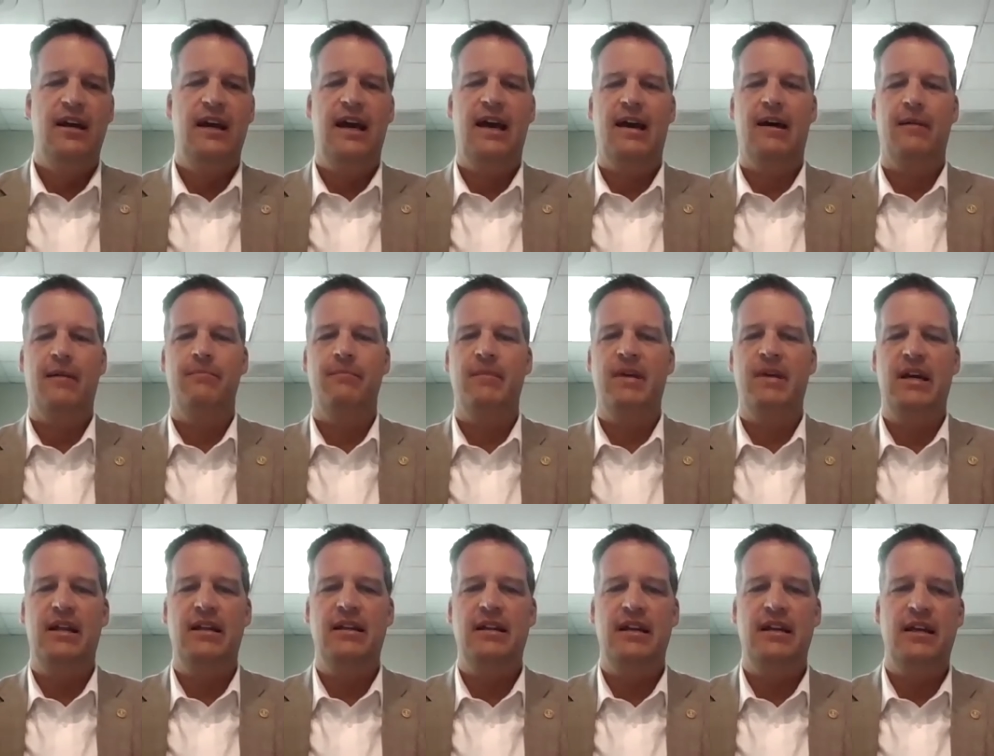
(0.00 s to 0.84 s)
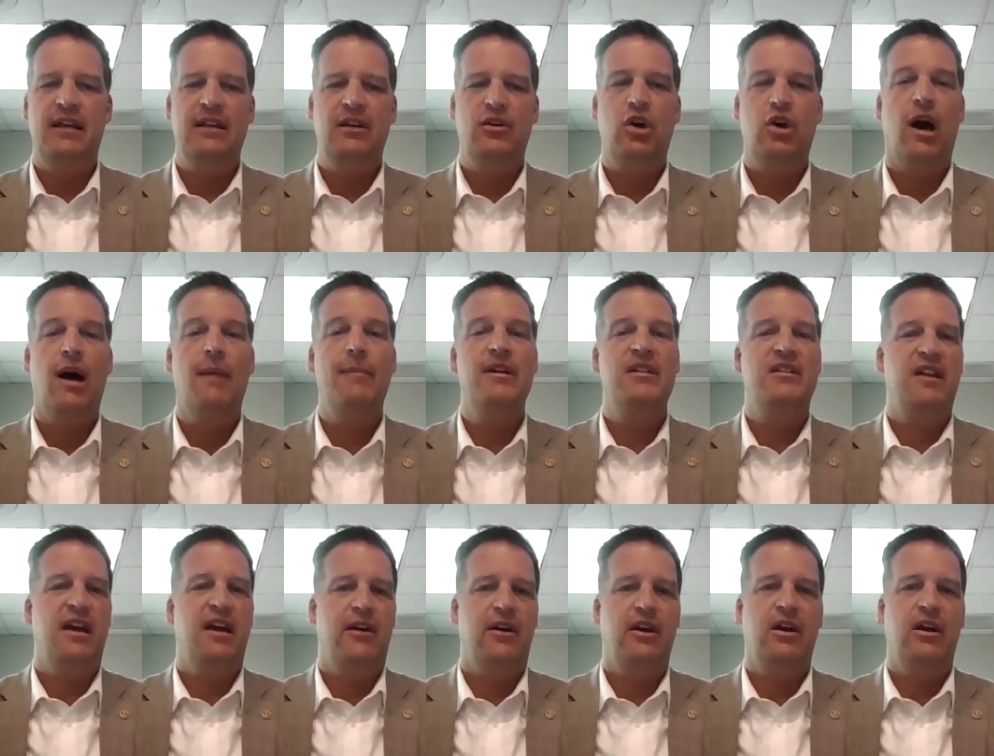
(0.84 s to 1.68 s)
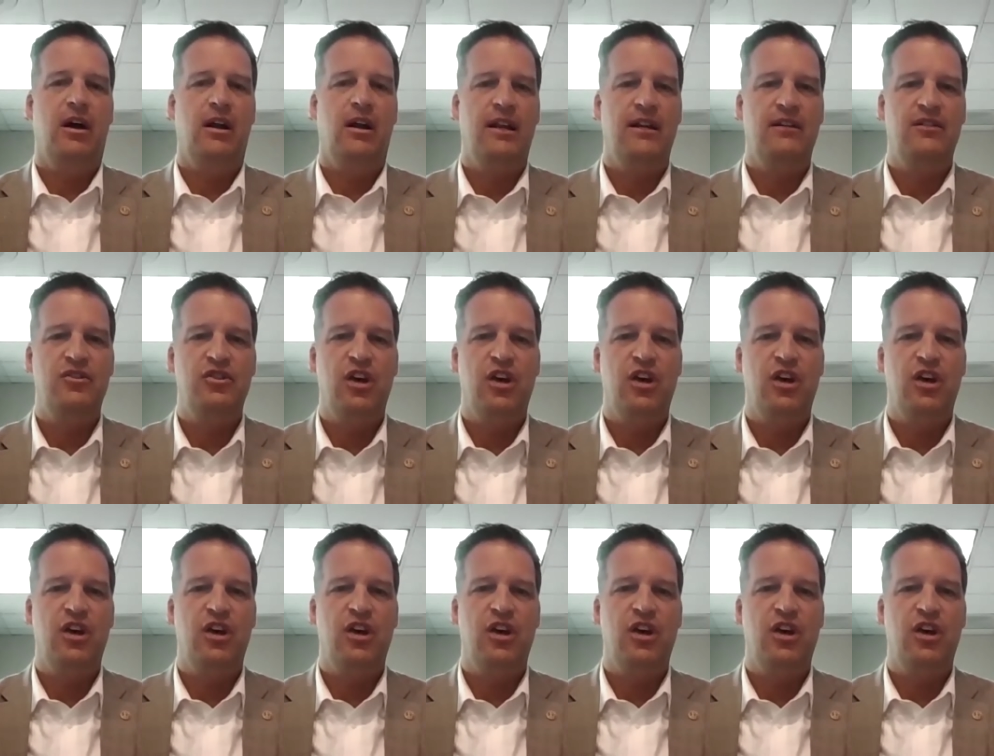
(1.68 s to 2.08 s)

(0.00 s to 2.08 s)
um, in, in the commentary on it.